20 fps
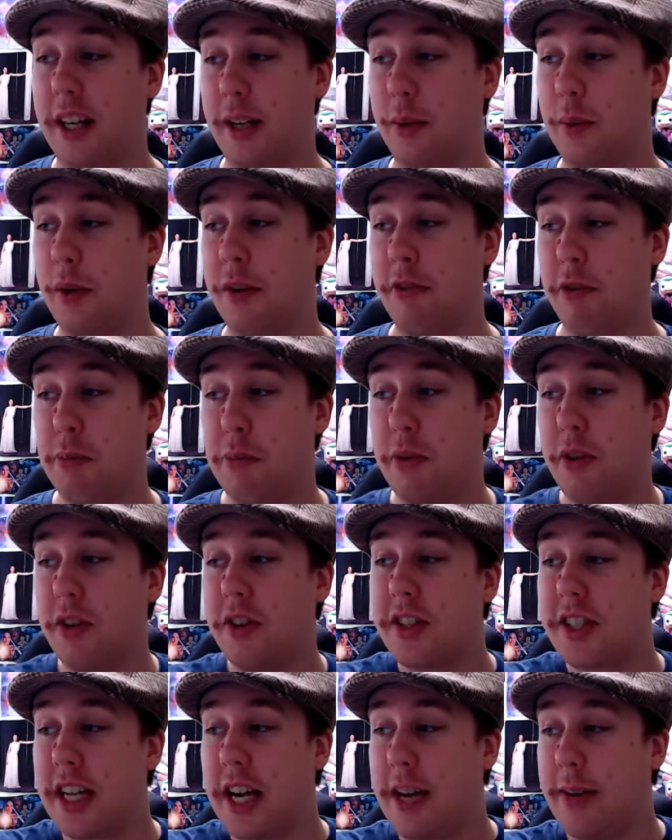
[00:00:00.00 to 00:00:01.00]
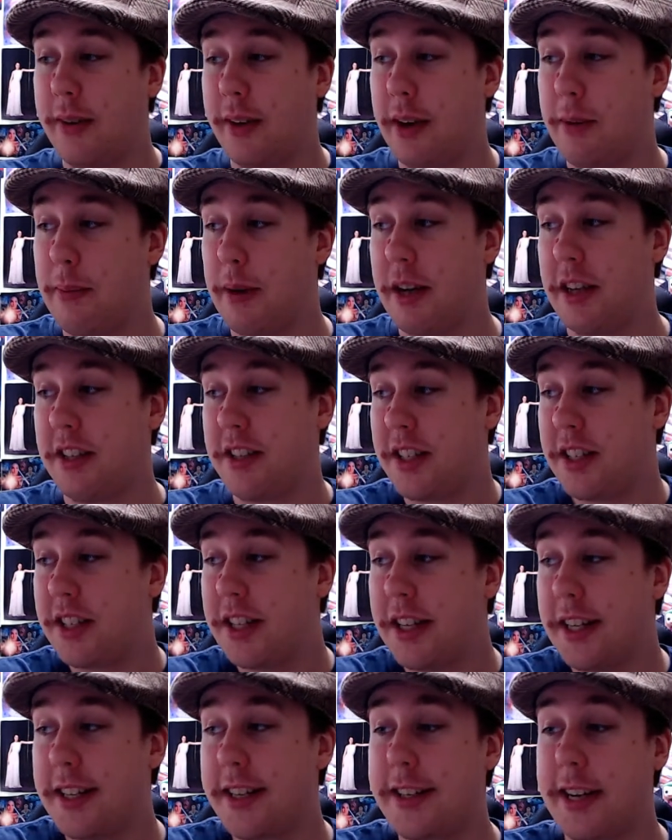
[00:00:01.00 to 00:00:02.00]
when reports came in about
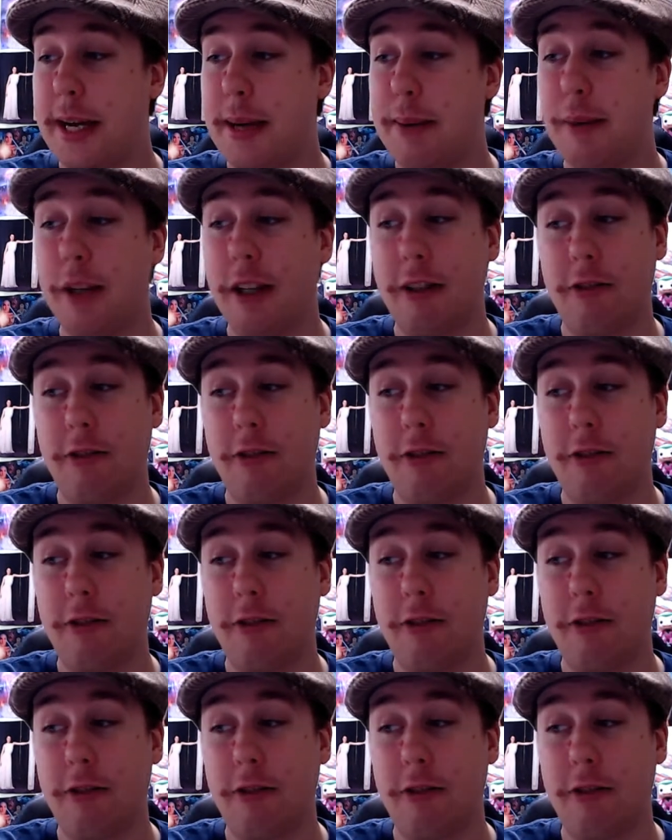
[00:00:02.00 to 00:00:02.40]
Disney seemingly